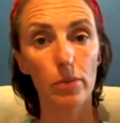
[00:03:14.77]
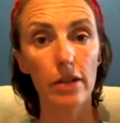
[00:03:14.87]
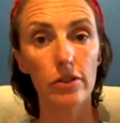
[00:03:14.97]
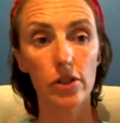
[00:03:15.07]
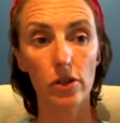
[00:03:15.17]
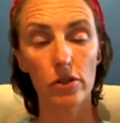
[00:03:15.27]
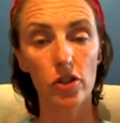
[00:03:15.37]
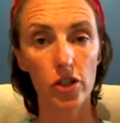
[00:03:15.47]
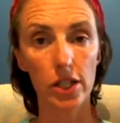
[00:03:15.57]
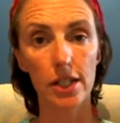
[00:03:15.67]
bounced her and
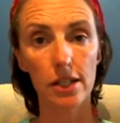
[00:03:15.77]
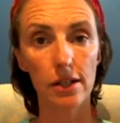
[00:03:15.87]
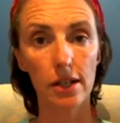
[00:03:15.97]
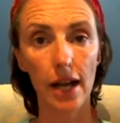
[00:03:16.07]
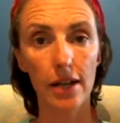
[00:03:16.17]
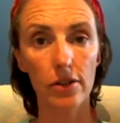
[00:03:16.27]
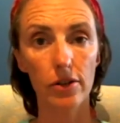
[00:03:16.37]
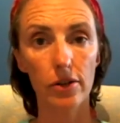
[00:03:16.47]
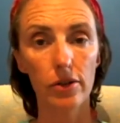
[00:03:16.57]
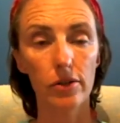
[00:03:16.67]
she dislocated
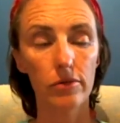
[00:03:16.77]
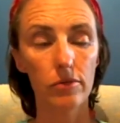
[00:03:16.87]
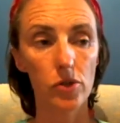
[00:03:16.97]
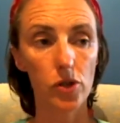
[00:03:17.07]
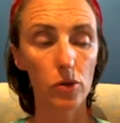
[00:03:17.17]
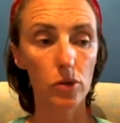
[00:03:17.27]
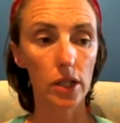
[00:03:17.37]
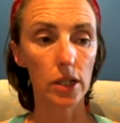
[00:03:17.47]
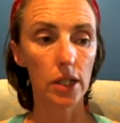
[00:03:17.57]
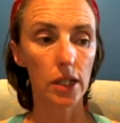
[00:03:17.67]
her shoulder.